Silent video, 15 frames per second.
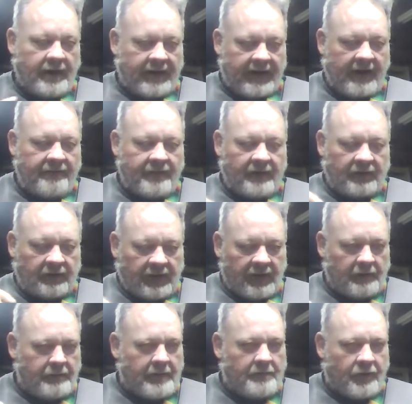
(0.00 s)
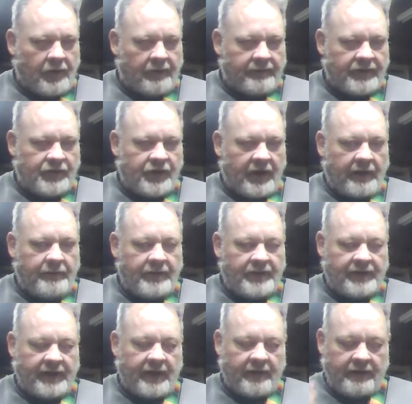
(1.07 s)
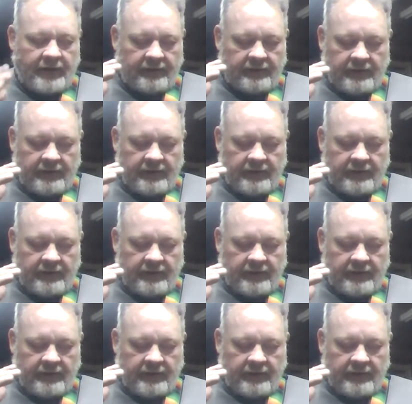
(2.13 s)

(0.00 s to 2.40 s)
It gave it a little bit more of a chimey sound.